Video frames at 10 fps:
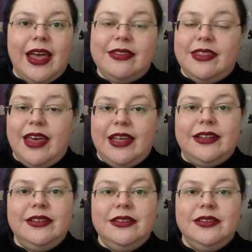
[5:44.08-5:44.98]
And
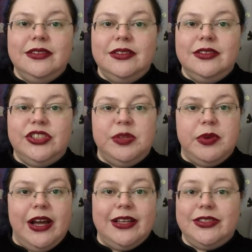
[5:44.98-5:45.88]
then
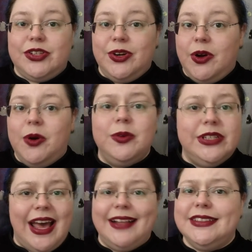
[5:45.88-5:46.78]
she pressed her
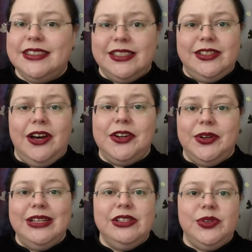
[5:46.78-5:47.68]
own talented
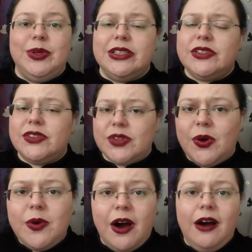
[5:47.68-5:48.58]
daughter into it
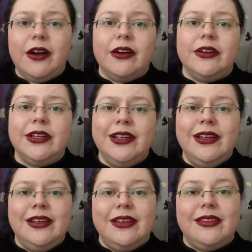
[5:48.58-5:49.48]
so hard
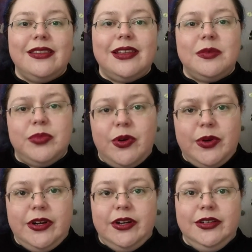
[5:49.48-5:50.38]
that it
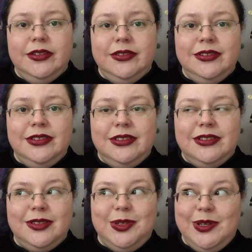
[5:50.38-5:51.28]
broke her,
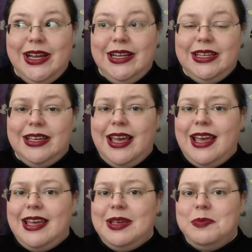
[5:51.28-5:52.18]
creating
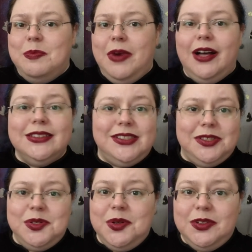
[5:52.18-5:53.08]
a
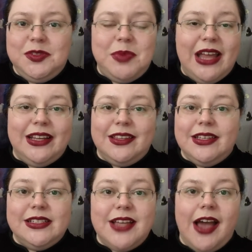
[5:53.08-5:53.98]
monster
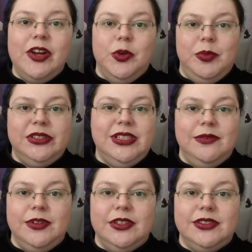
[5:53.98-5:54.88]
spanning the entire
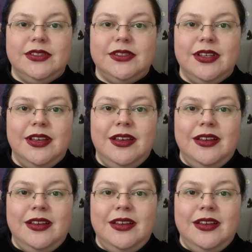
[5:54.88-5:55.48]
multiverse